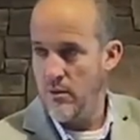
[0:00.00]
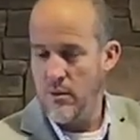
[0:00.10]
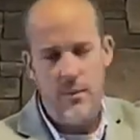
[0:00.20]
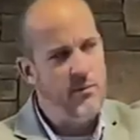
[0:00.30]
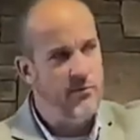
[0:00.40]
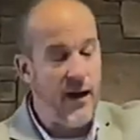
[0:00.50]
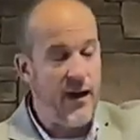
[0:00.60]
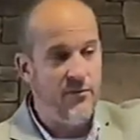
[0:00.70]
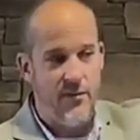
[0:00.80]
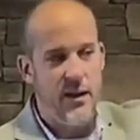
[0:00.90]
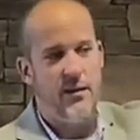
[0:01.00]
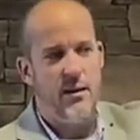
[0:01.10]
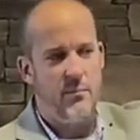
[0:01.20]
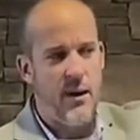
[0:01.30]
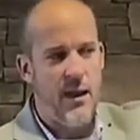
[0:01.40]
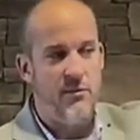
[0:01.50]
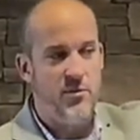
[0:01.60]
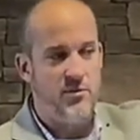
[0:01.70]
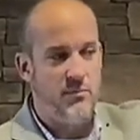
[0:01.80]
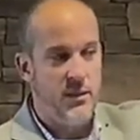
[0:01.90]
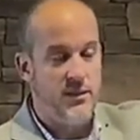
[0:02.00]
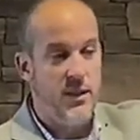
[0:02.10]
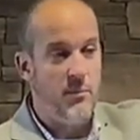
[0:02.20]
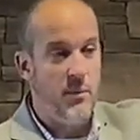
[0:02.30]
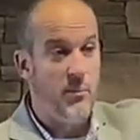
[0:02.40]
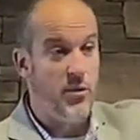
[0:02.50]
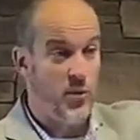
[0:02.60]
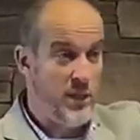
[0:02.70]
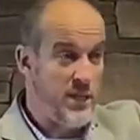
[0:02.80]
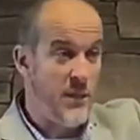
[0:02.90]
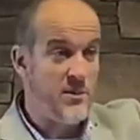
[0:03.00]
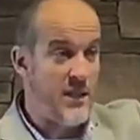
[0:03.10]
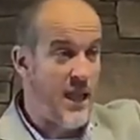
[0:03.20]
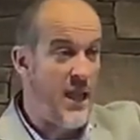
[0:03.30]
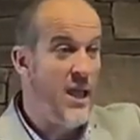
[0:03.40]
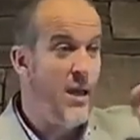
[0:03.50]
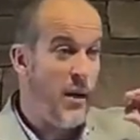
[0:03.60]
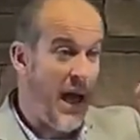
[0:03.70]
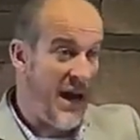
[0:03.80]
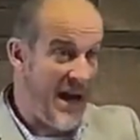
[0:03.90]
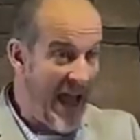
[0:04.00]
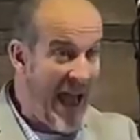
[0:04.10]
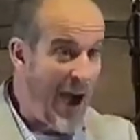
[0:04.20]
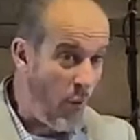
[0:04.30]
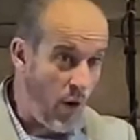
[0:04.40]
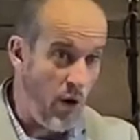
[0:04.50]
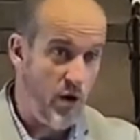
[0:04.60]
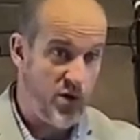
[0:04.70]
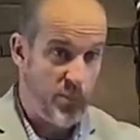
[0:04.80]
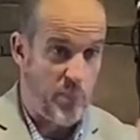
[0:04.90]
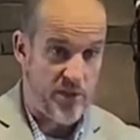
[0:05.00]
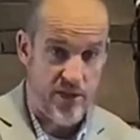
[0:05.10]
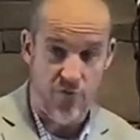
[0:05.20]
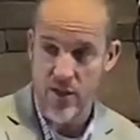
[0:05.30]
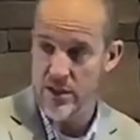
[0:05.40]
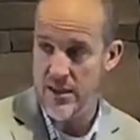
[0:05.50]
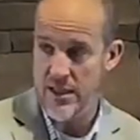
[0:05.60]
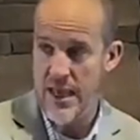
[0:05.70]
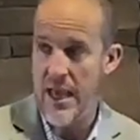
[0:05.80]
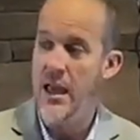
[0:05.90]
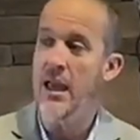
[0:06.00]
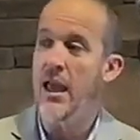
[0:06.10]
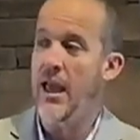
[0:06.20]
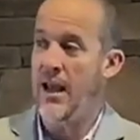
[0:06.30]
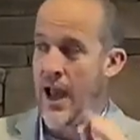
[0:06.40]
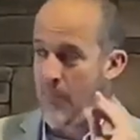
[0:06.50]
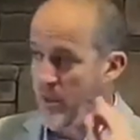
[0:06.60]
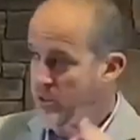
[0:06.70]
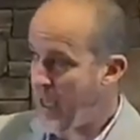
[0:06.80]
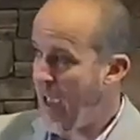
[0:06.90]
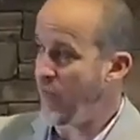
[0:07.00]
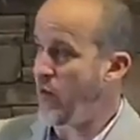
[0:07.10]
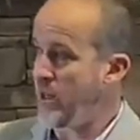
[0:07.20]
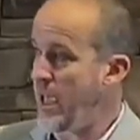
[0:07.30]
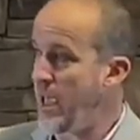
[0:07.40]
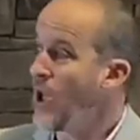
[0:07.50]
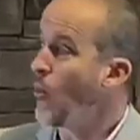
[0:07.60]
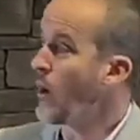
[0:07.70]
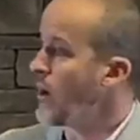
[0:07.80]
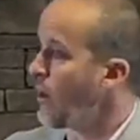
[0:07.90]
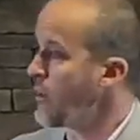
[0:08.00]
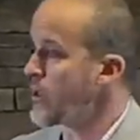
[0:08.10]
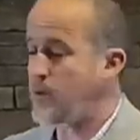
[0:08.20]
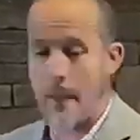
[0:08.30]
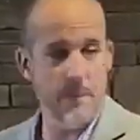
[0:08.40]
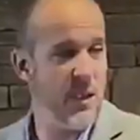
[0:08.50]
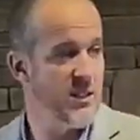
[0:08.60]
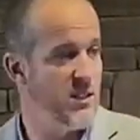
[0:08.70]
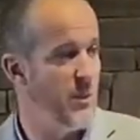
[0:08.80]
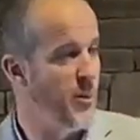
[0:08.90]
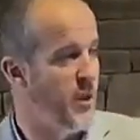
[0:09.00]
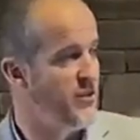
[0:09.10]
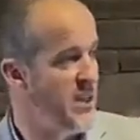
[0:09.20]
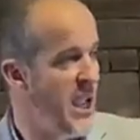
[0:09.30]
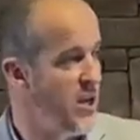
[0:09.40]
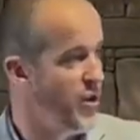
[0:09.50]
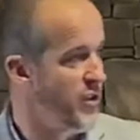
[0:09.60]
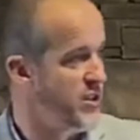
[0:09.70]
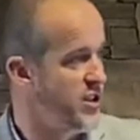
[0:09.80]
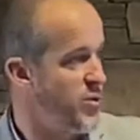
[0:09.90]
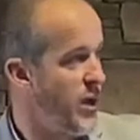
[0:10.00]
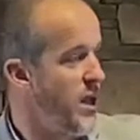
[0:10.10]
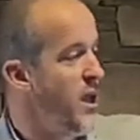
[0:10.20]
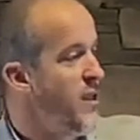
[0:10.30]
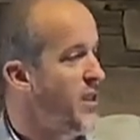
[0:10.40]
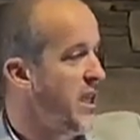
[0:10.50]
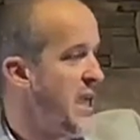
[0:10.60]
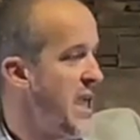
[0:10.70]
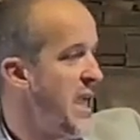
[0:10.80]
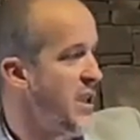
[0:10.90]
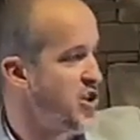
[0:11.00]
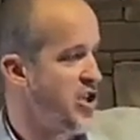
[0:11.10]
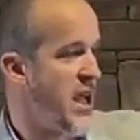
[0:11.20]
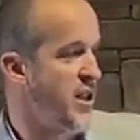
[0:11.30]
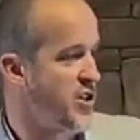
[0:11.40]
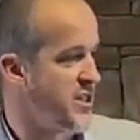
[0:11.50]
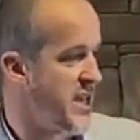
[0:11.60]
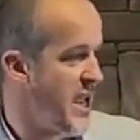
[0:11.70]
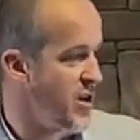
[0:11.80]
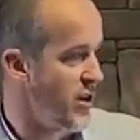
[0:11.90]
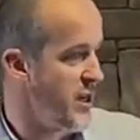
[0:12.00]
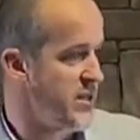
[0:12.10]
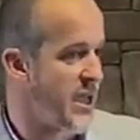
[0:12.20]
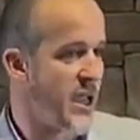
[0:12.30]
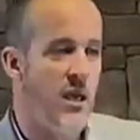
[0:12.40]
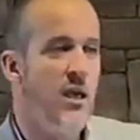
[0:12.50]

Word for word: Maybe 5. I, I might have those mixed up. But three times a day at an hour specific to the day, and it happens every day. We know this because in the book of Daniel, this is what the king challenges Daniel on. He's like,